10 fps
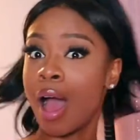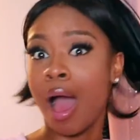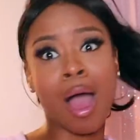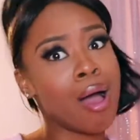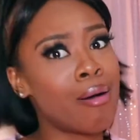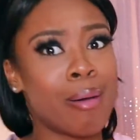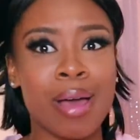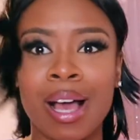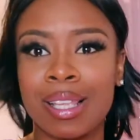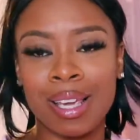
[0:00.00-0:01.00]
I'm
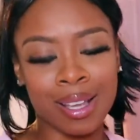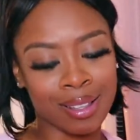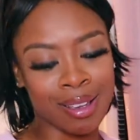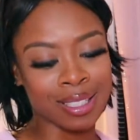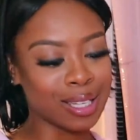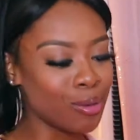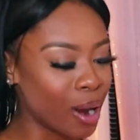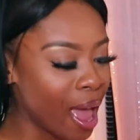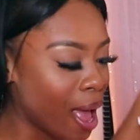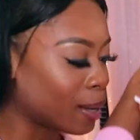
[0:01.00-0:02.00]
gonna have to get into
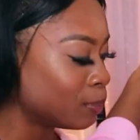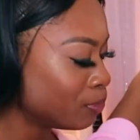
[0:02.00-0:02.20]
that.